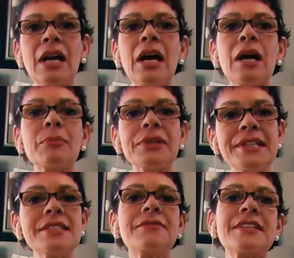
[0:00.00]
Please
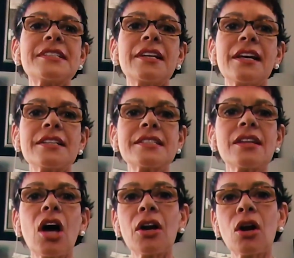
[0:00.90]
visit us on
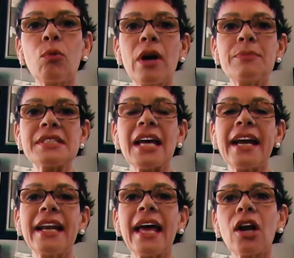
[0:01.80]
our website
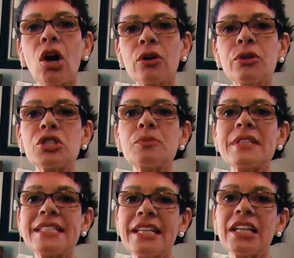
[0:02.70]
at
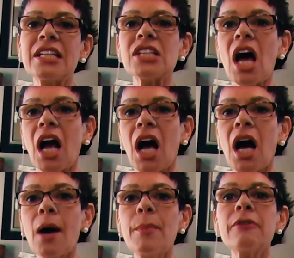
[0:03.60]
arnerichmassena.com
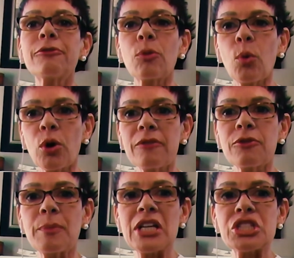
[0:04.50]
for more
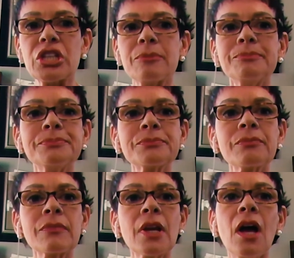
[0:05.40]
information.
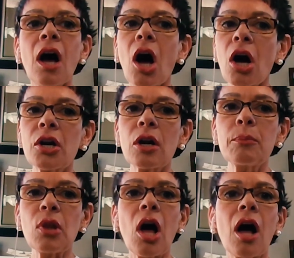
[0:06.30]
On our
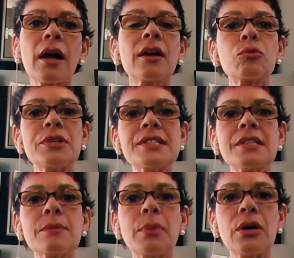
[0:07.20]
blog, recent
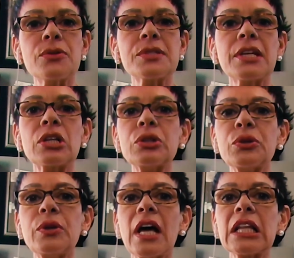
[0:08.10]
posts include
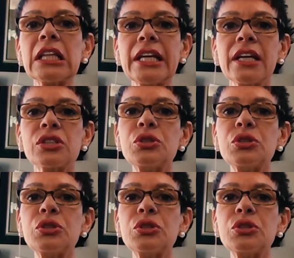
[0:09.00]
a link to an